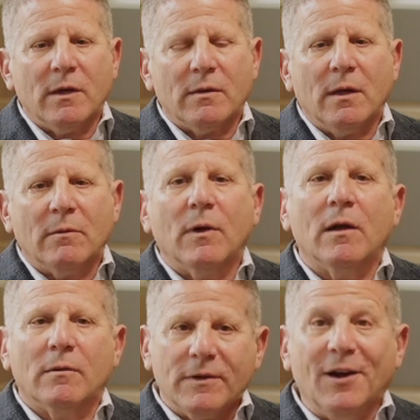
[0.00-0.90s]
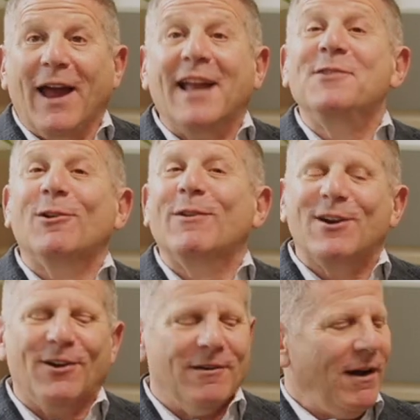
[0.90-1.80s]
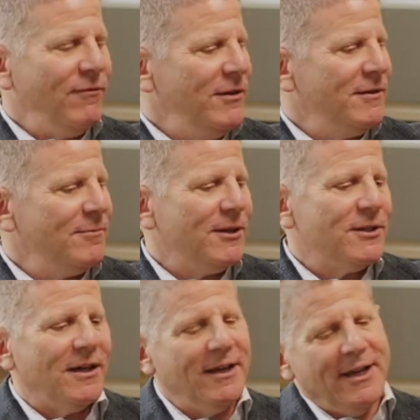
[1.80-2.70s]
a annual recurring revenues, which